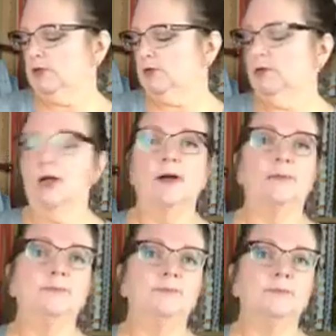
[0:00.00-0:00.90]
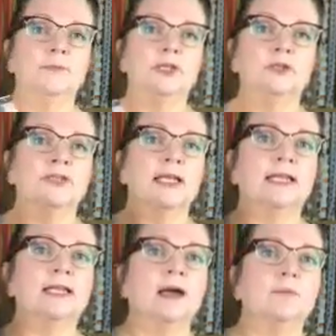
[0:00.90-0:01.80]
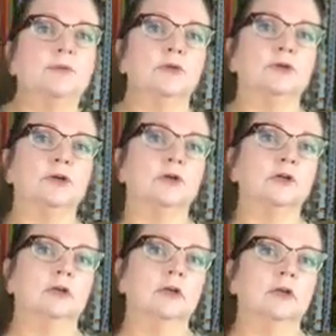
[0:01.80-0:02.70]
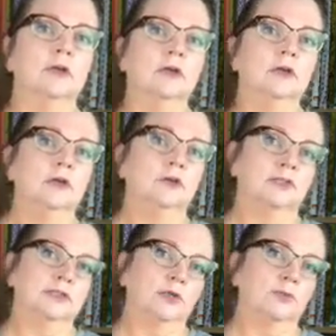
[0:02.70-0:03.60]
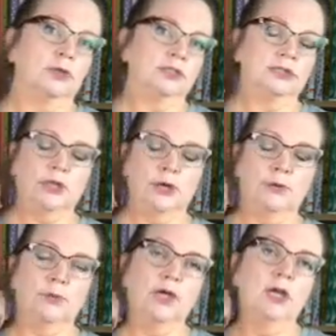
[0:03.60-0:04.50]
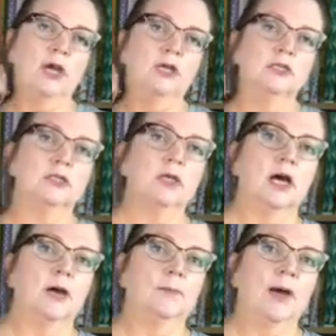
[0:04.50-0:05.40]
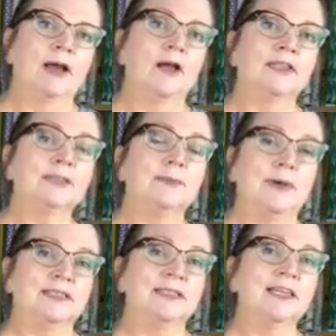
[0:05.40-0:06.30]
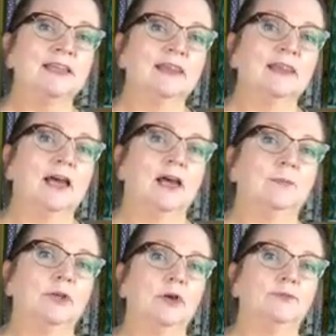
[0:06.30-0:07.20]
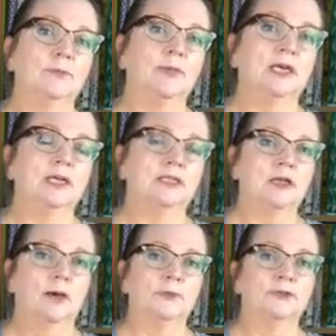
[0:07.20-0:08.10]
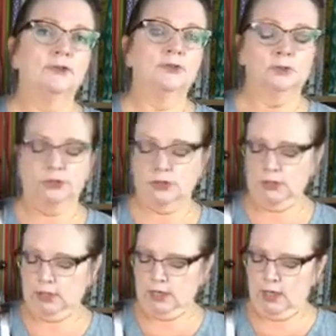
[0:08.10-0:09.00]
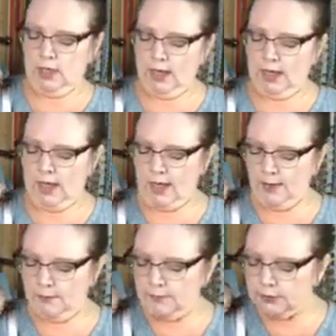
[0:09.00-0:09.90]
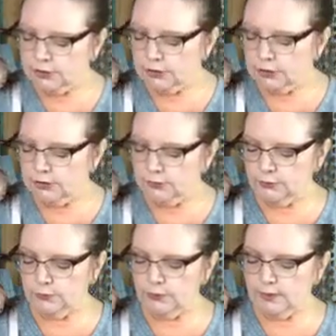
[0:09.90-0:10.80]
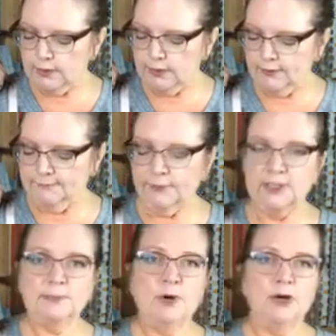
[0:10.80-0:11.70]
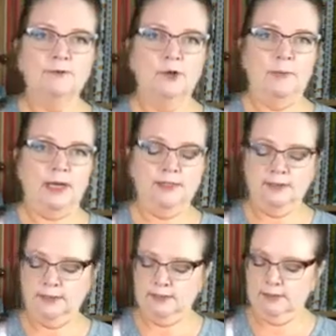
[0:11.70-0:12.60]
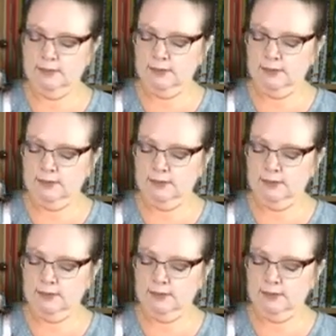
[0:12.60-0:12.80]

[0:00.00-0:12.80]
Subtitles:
when you're setting up your slopers. So I call this the bust length. You go from the top of your shoulder to the fullest part of your bust,